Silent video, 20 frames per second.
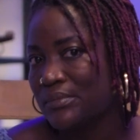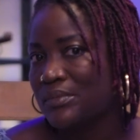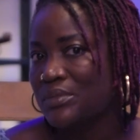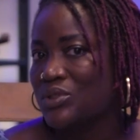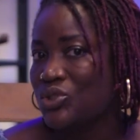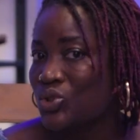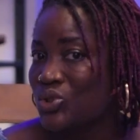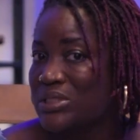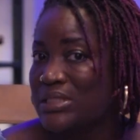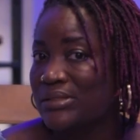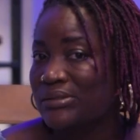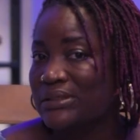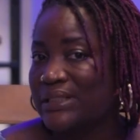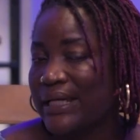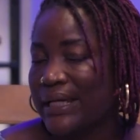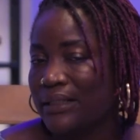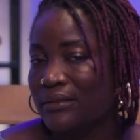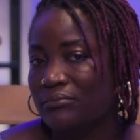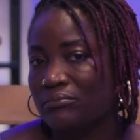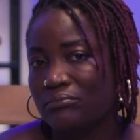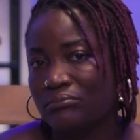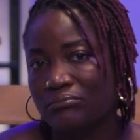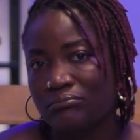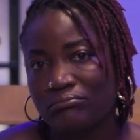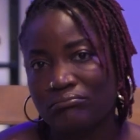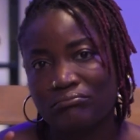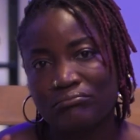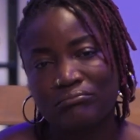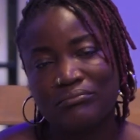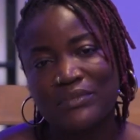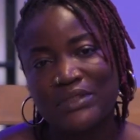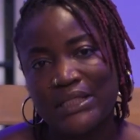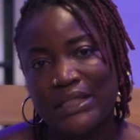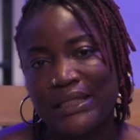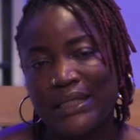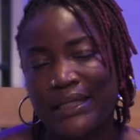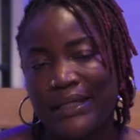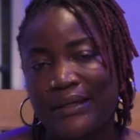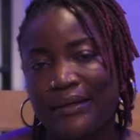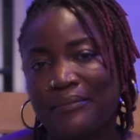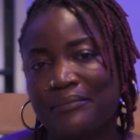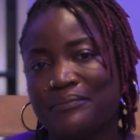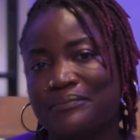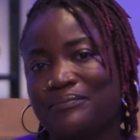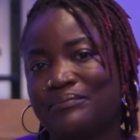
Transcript: So till then, take care.